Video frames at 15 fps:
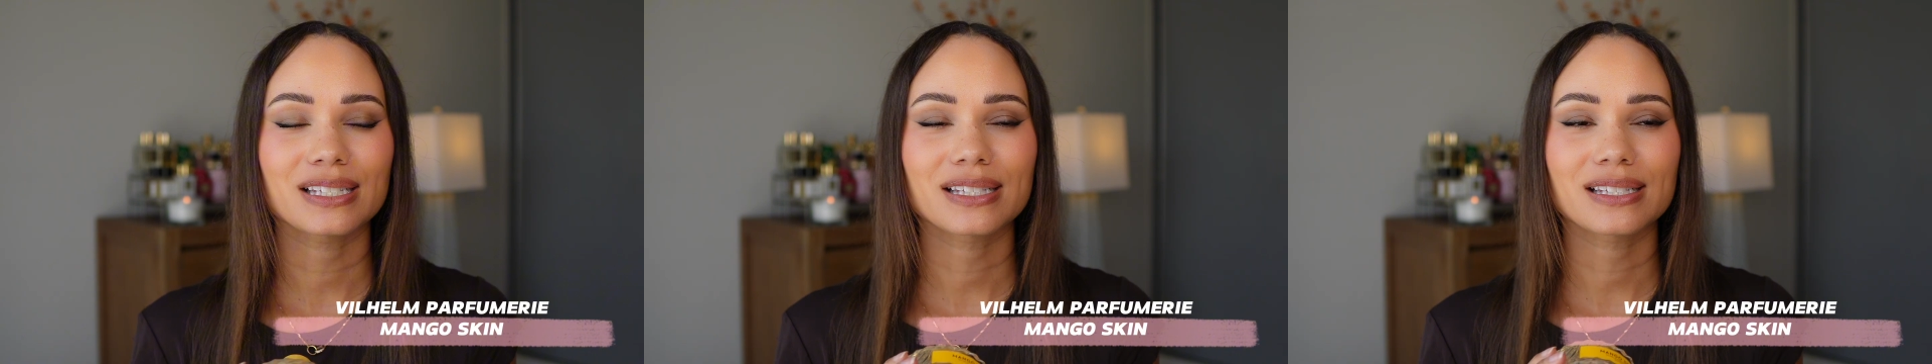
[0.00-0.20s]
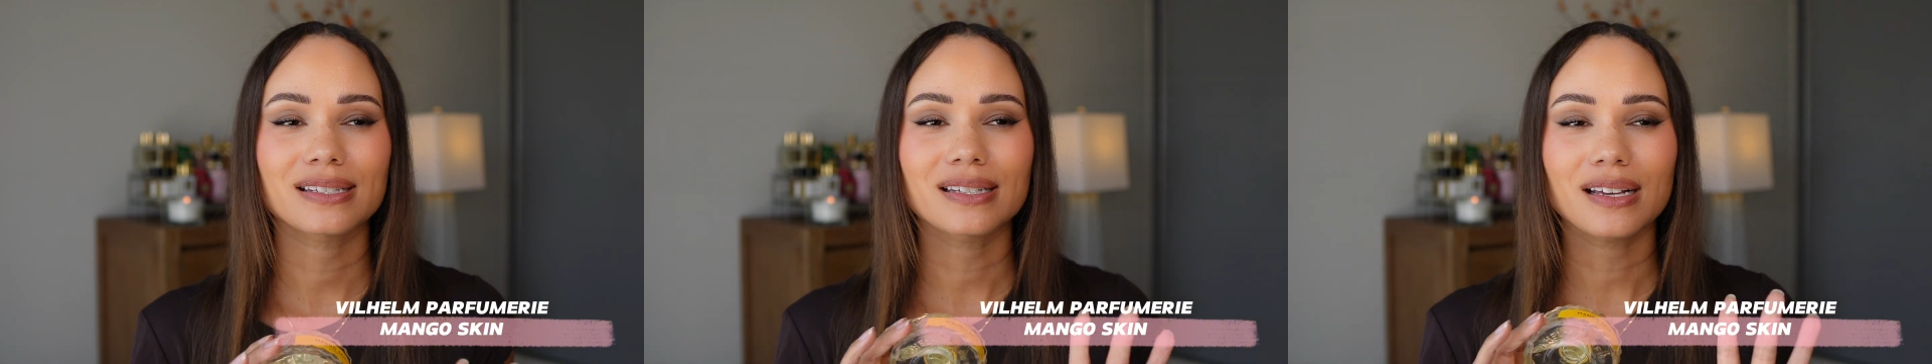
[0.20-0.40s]

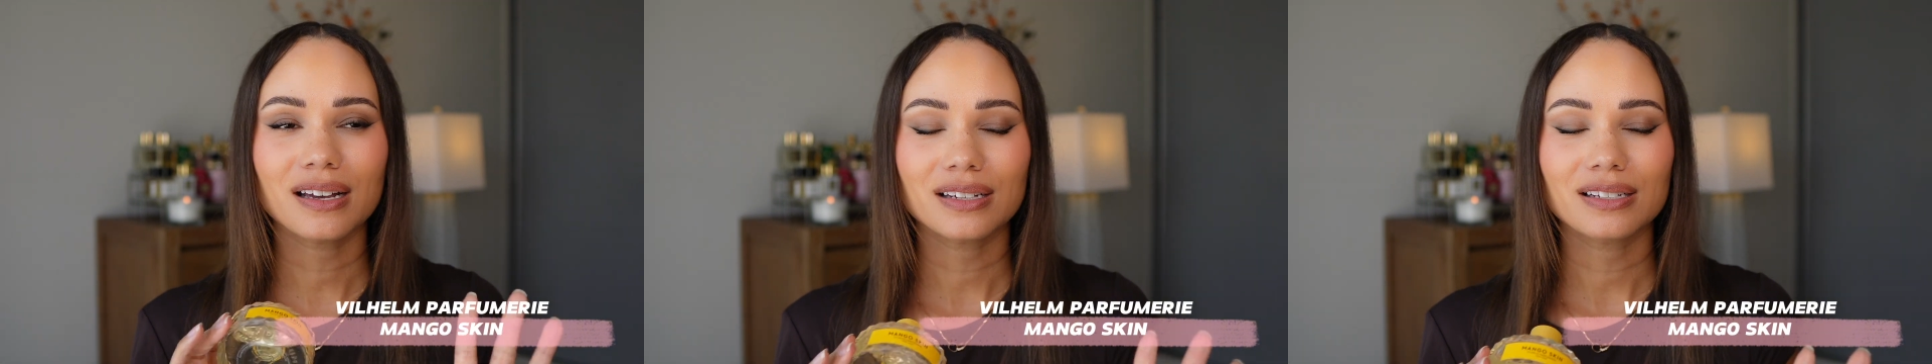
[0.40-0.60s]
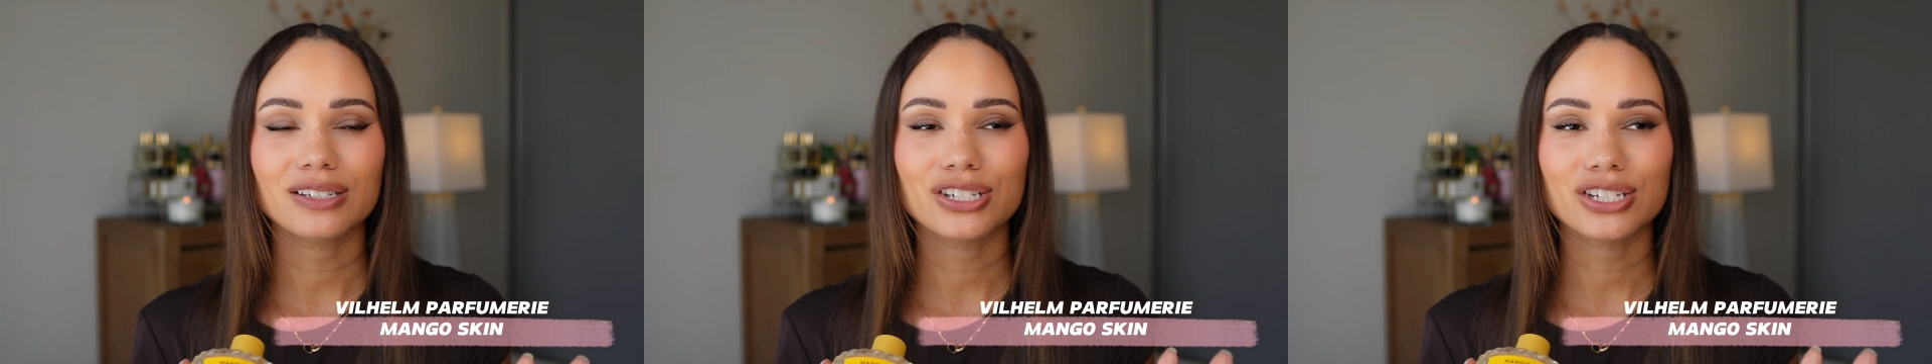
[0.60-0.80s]

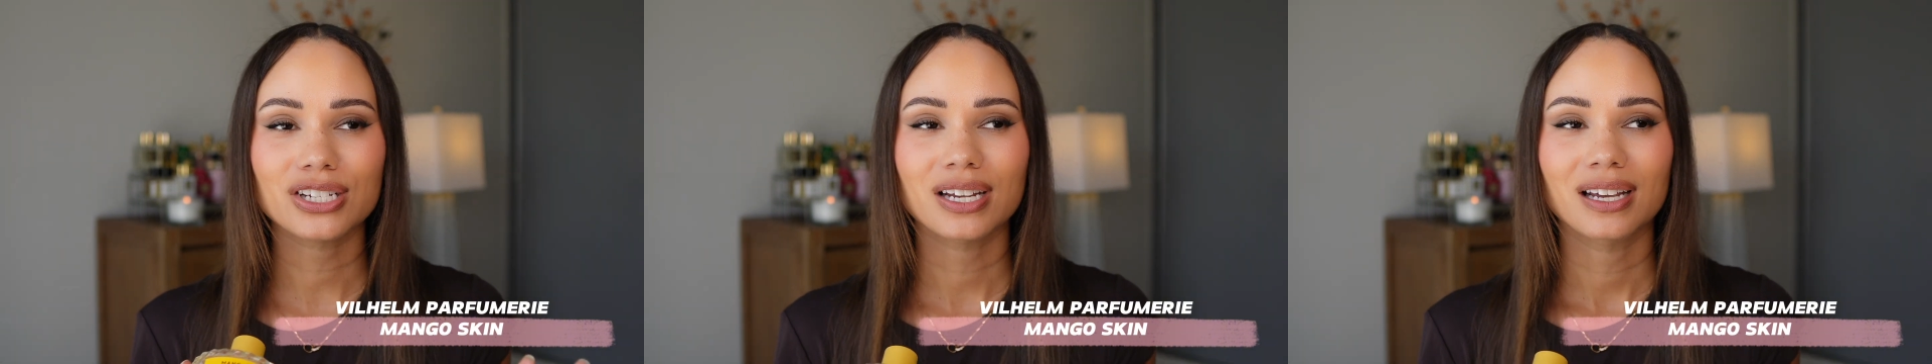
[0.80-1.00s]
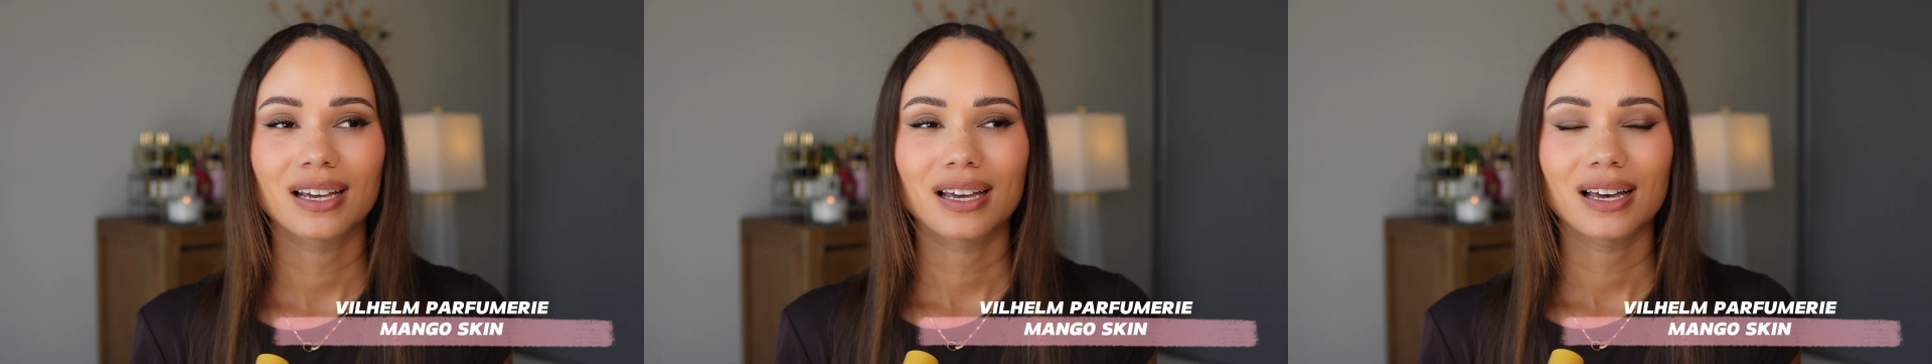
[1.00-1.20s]
such
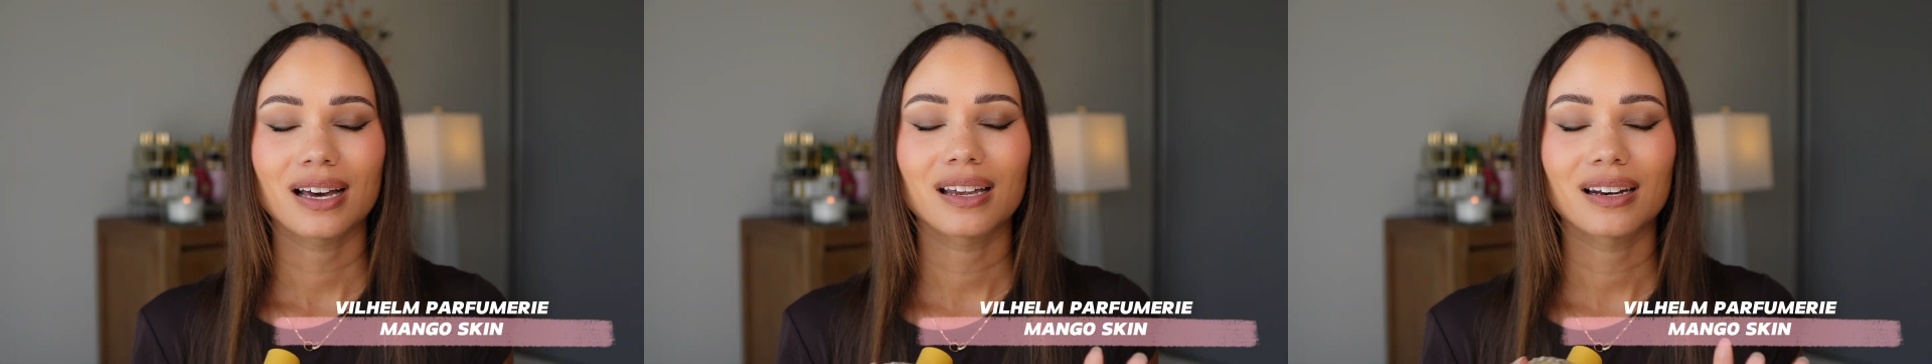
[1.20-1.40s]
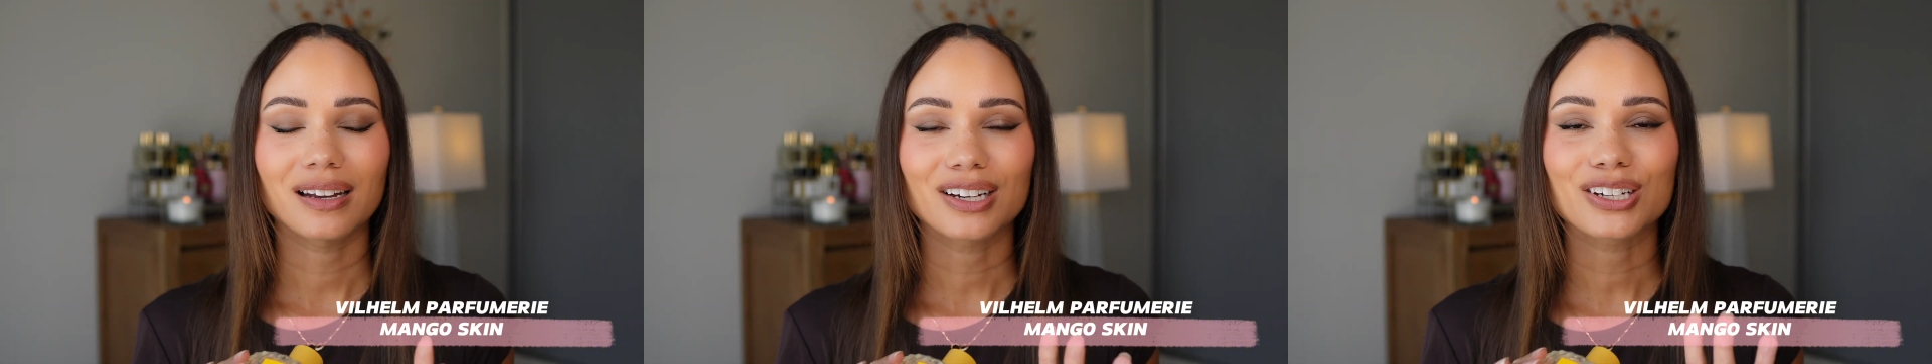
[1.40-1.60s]

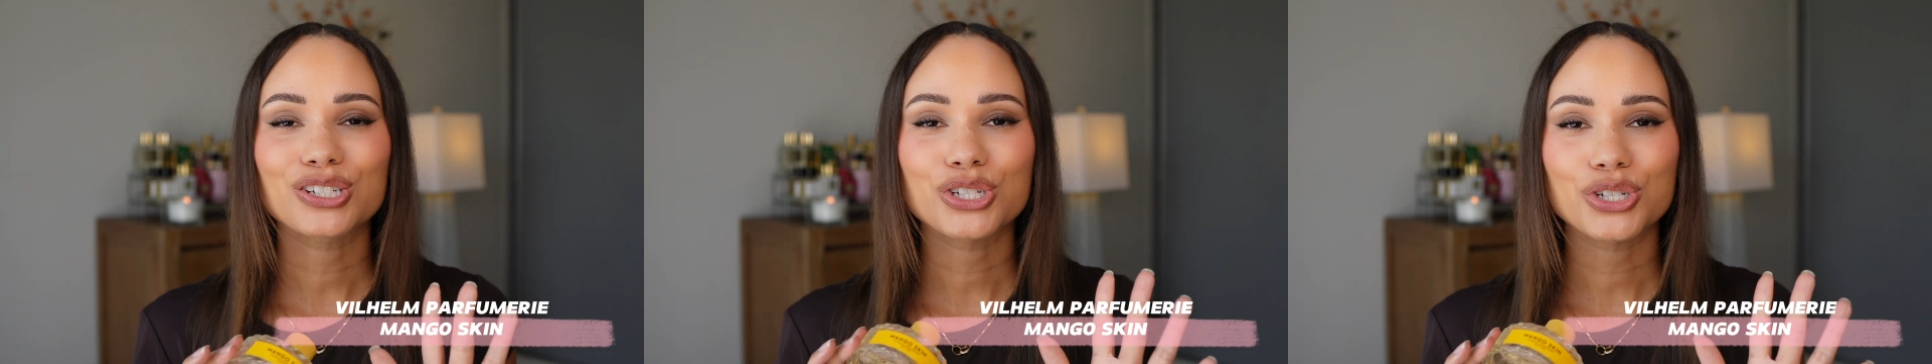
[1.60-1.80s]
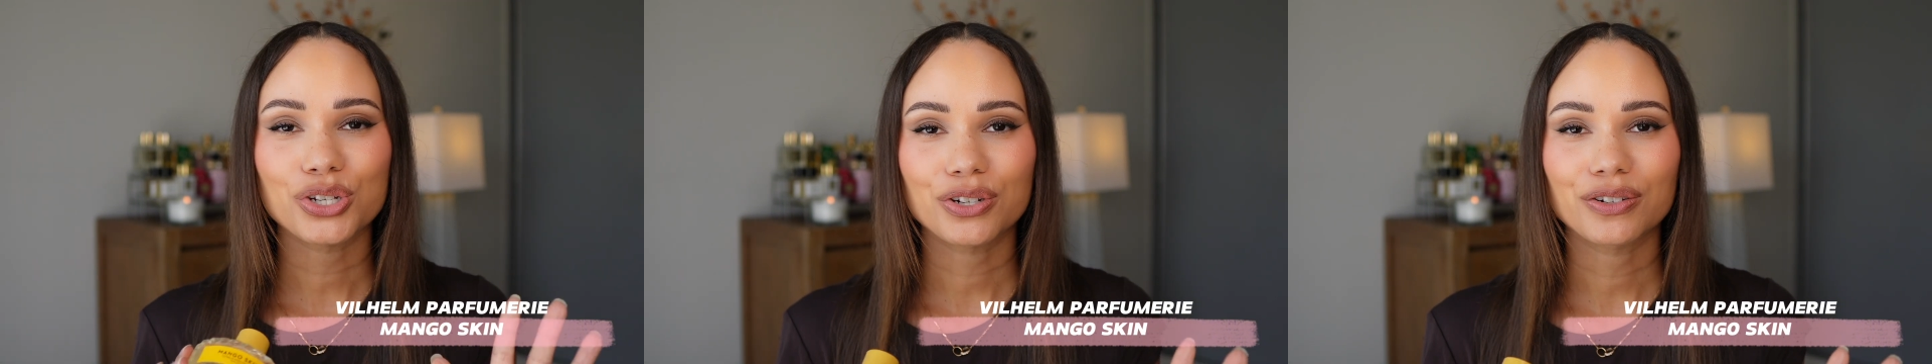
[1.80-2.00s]
a
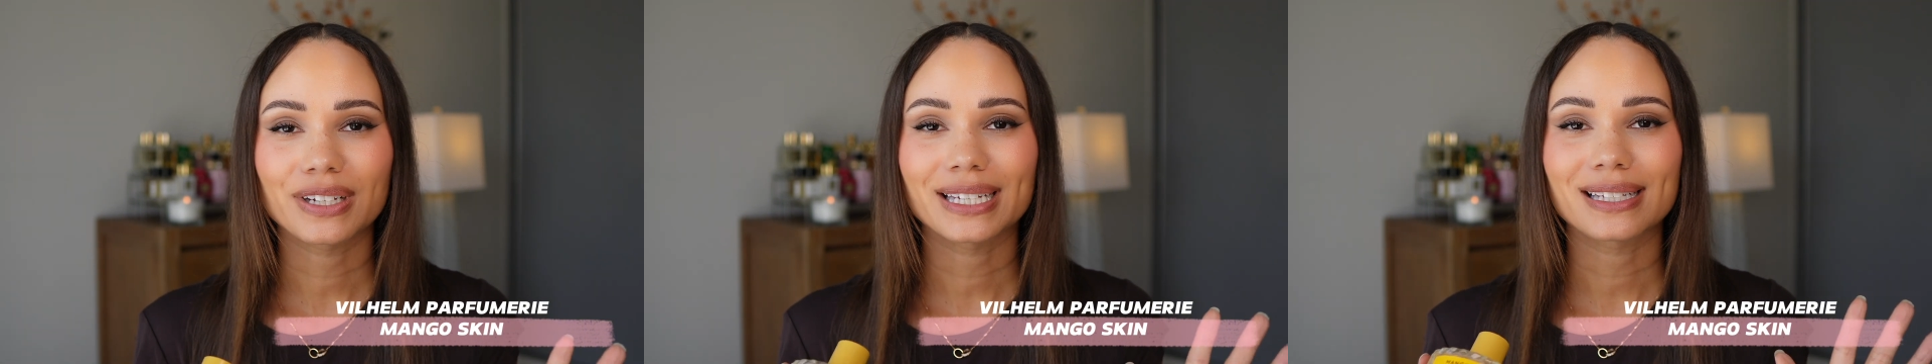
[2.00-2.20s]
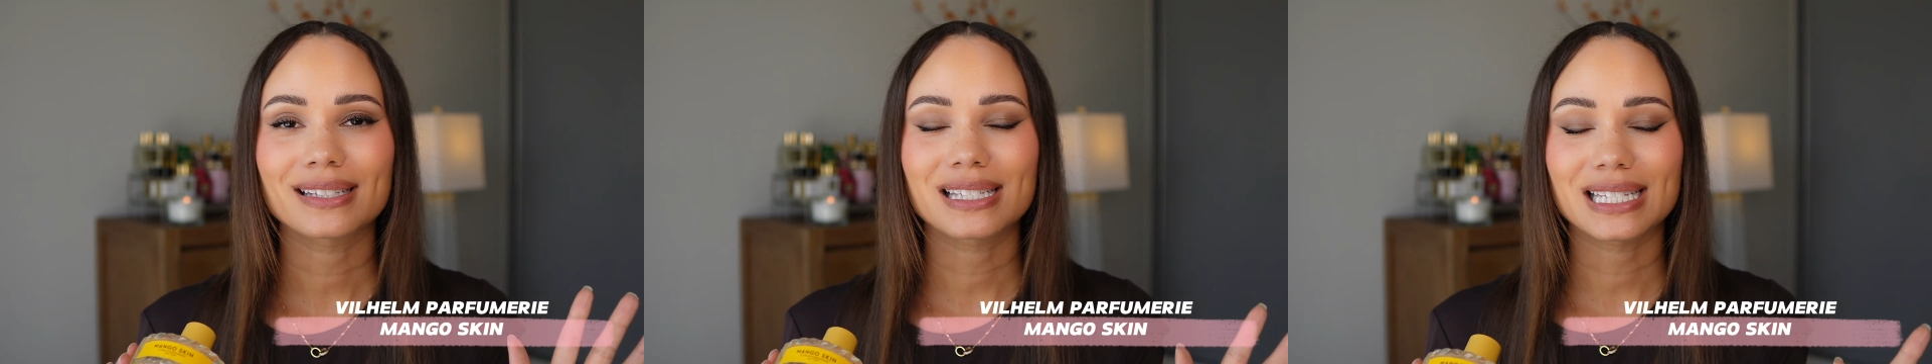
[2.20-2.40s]

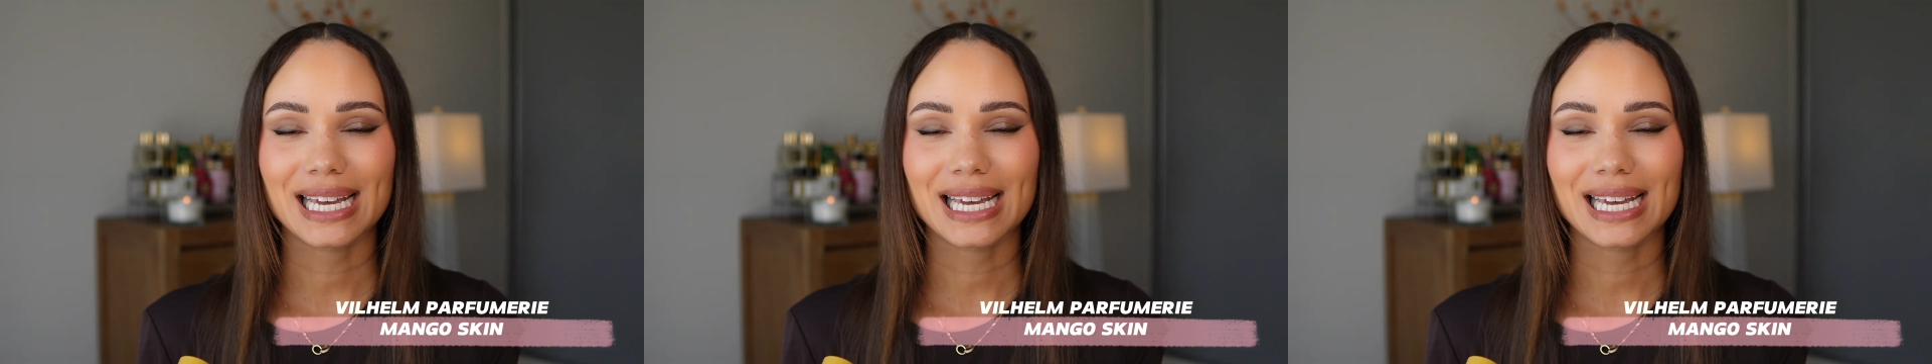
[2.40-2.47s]
luxurious